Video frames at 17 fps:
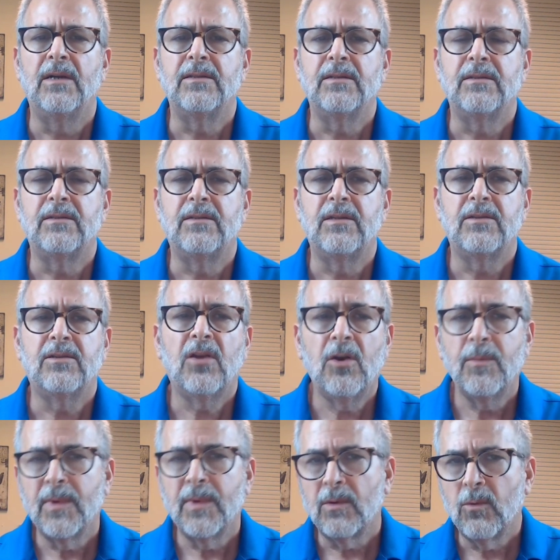
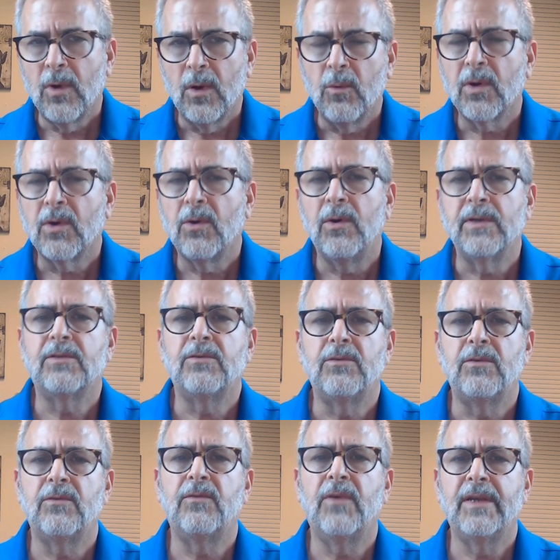determine what we're going to
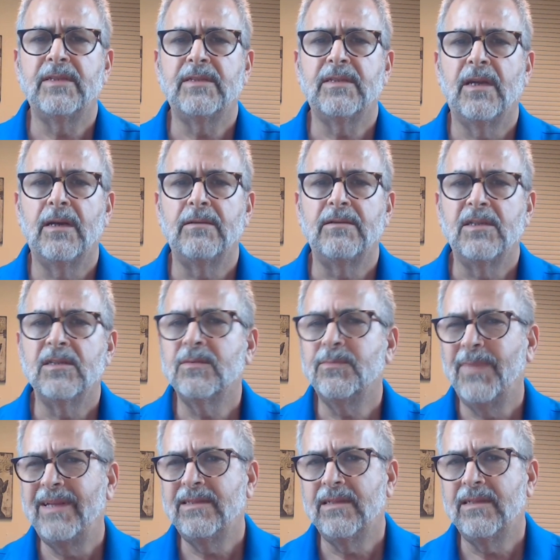invest on just
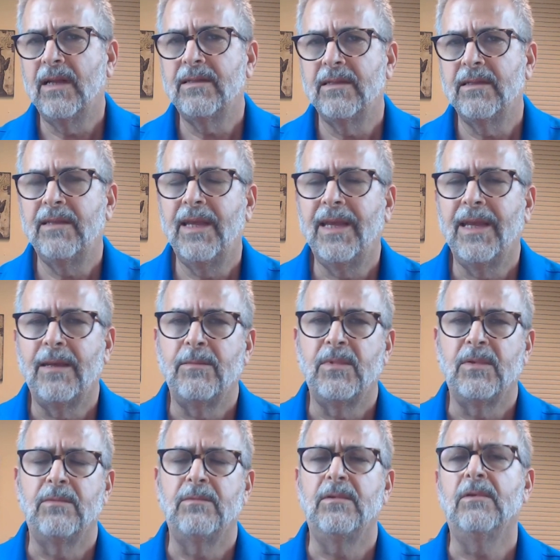based on the name.
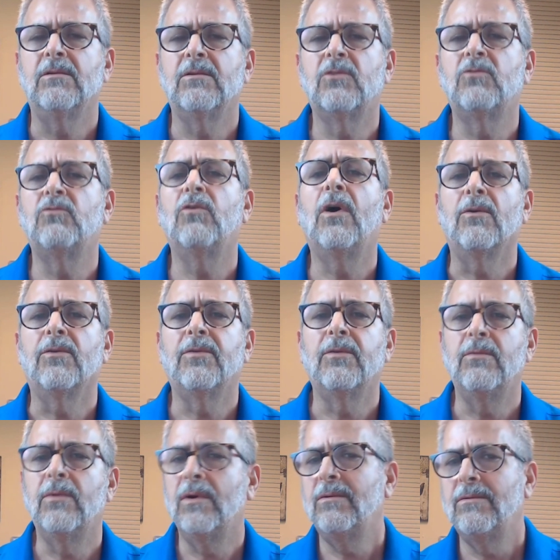Growth.
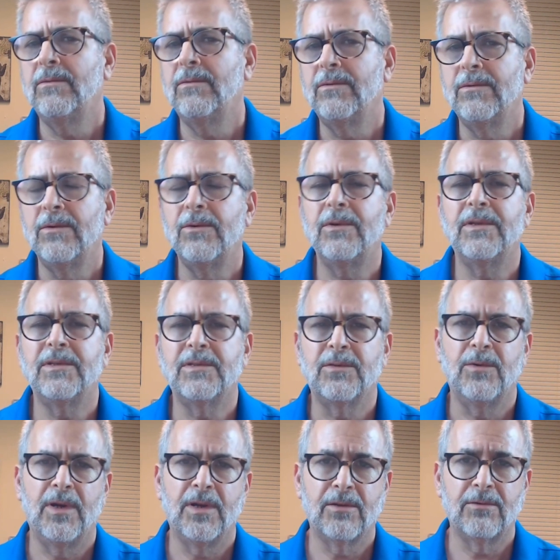Well, who doesn't
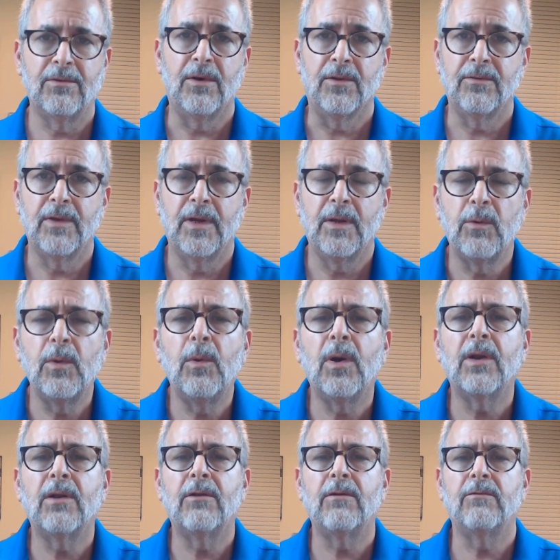want growth, right? We want
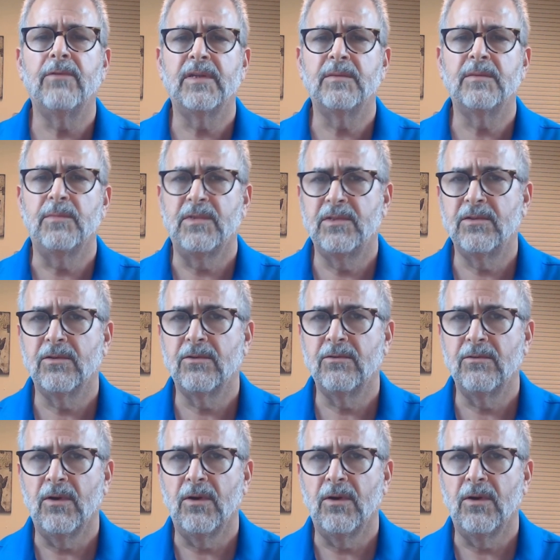our investments to grow.